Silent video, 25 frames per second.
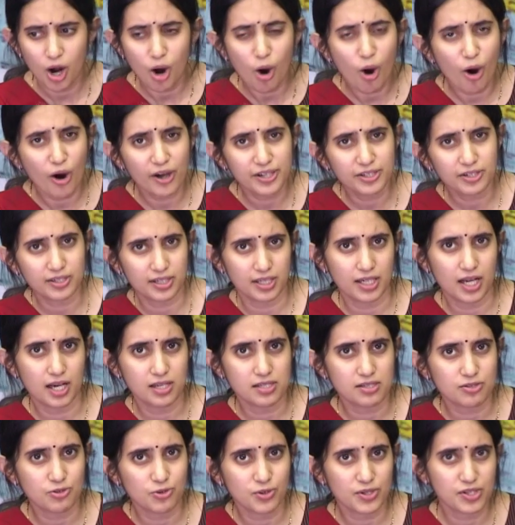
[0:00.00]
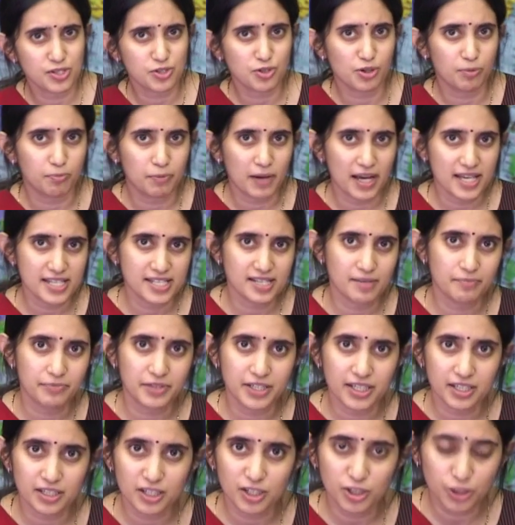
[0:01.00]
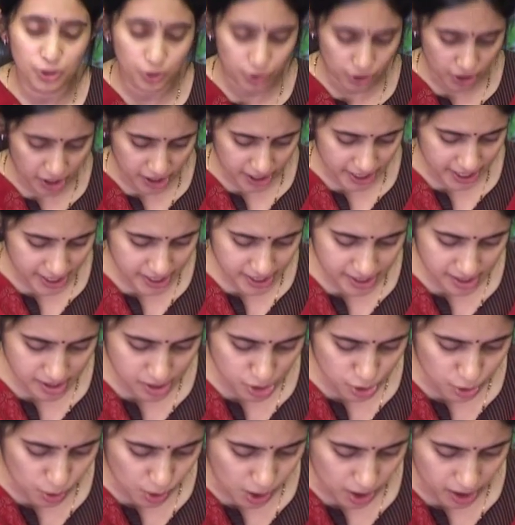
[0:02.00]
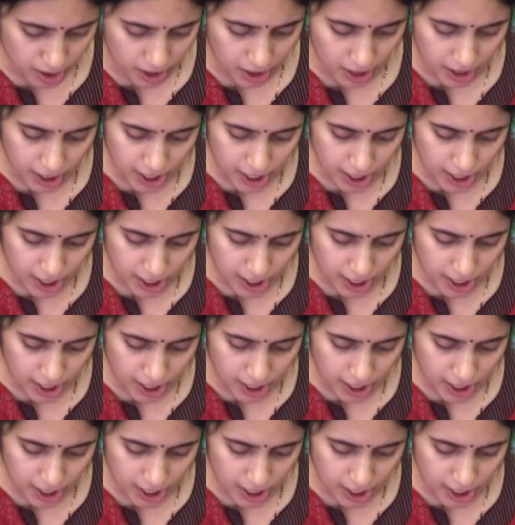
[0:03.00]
or you can ask students to apply something in a new context and so on.